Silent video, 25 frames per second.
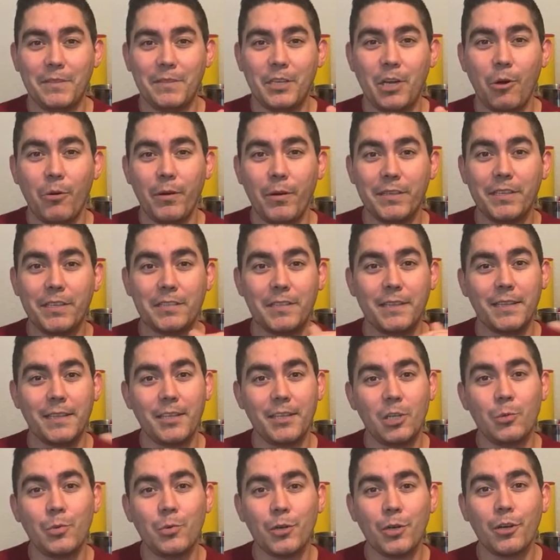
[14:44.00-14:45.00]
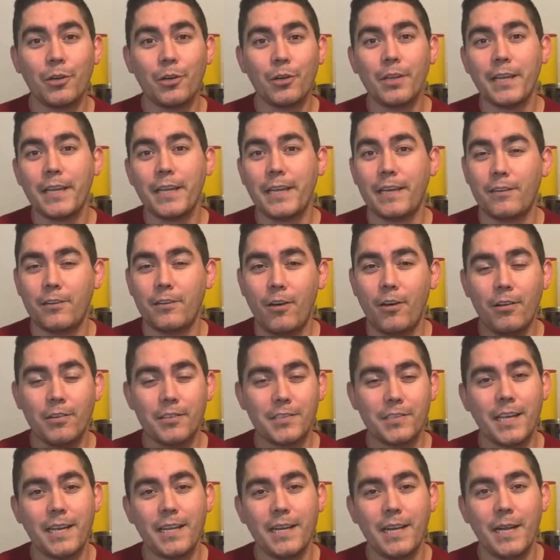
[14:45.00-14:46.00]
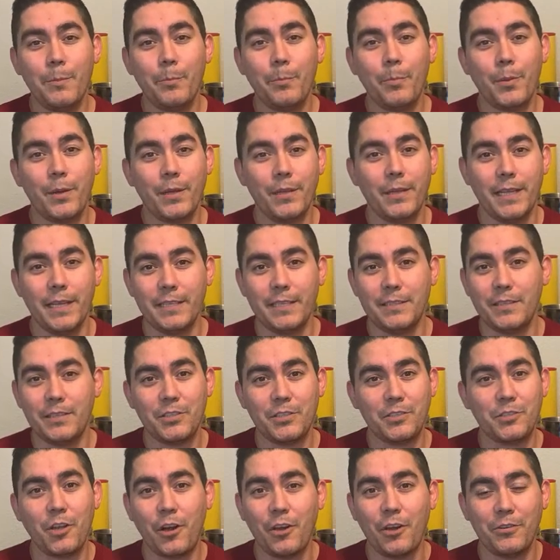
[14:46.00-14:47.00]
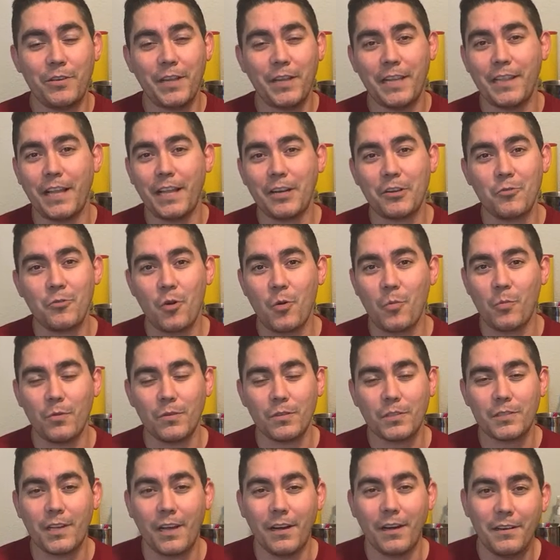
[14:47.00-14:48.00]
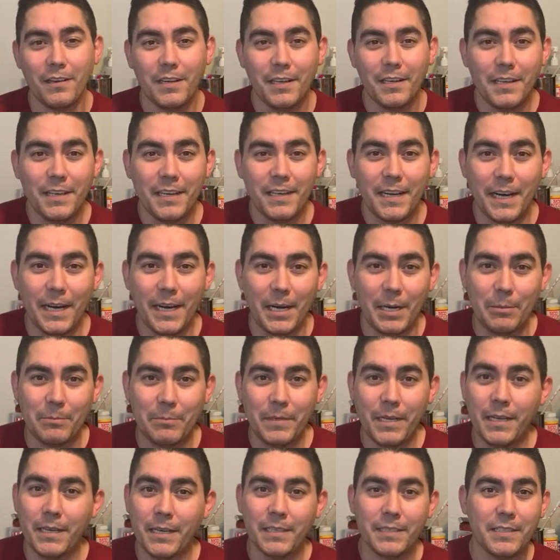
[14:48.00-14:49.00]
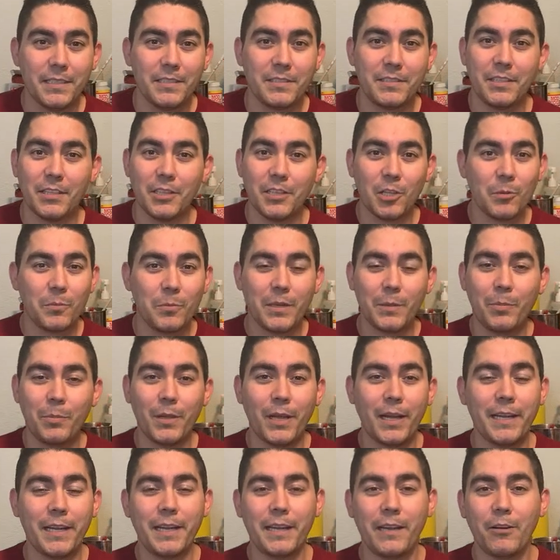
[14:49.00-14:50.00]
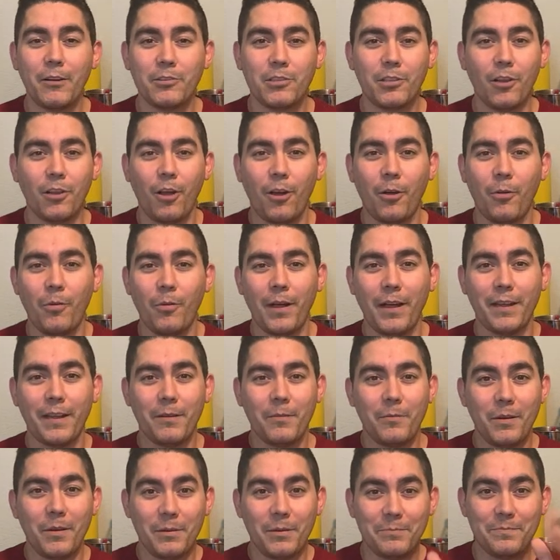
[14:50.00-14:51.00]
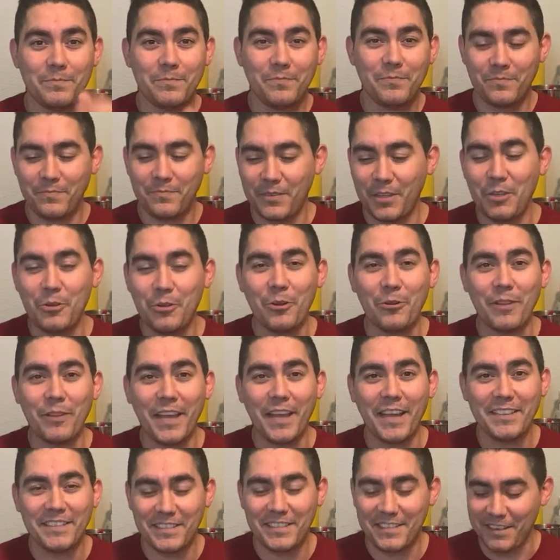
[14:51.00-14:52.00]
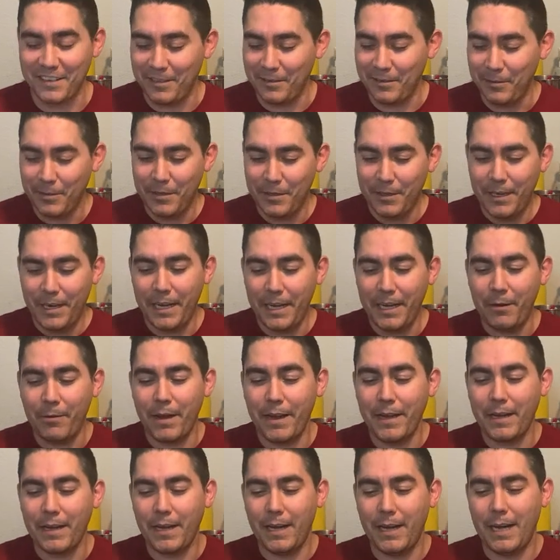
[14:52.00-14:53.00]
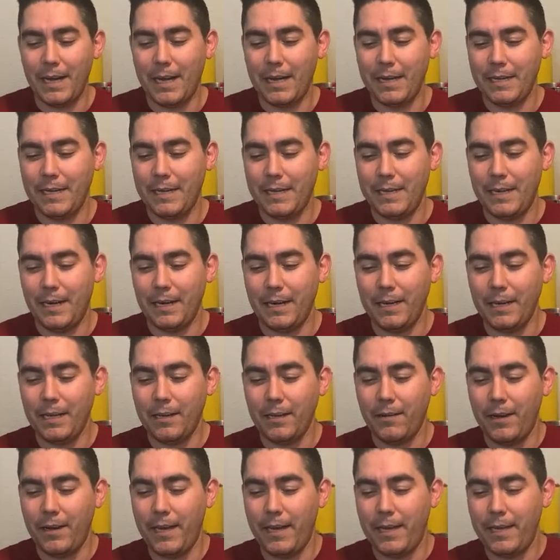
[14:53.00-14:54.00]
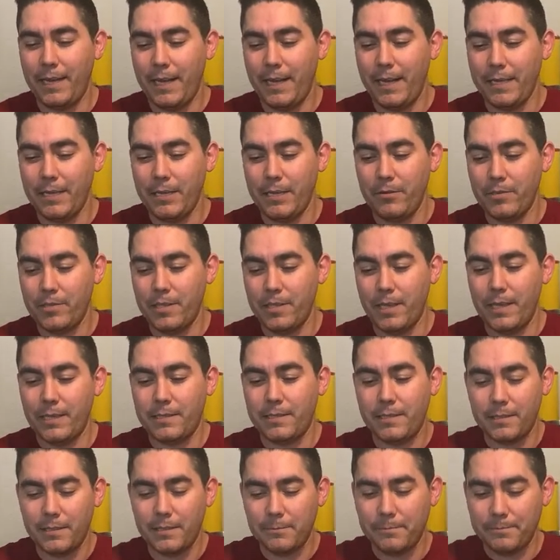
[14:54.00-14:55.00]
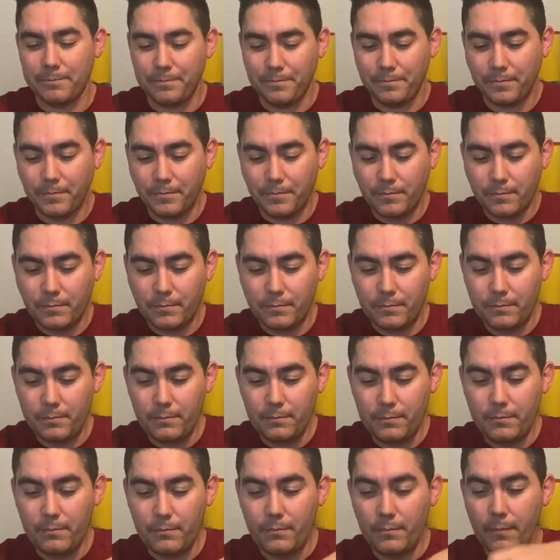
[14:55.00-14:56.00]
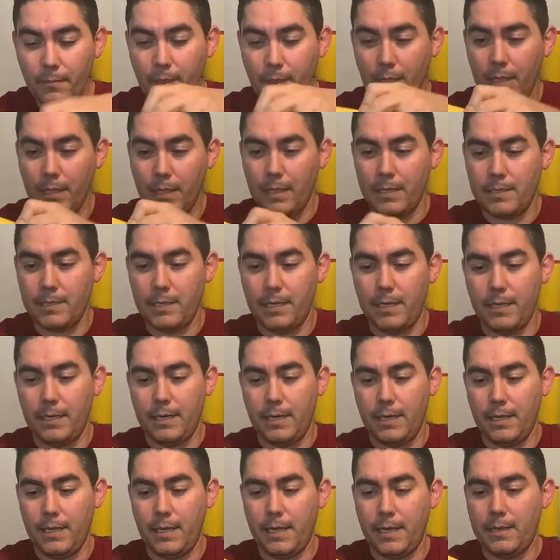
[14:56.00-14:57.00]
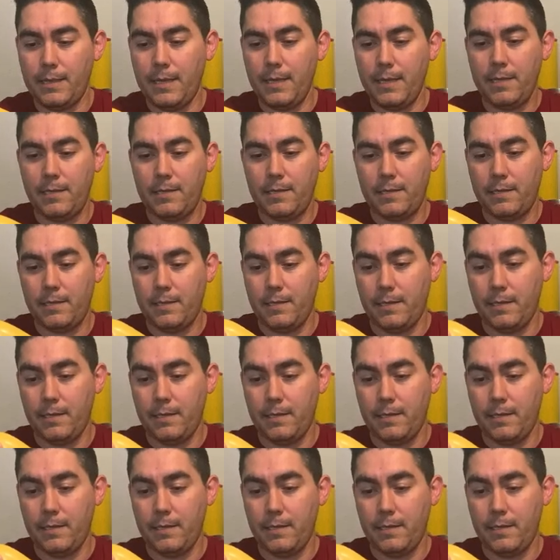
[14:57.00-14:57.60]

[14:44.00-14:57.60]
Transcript: Go in just a little bit early, get it all set up, and then just start your day like normal. So, yeah, just a little bit of planning goes a long way. Well, you know that. So, anyway, I'm going to go ahead and use this. Let's see, I like this.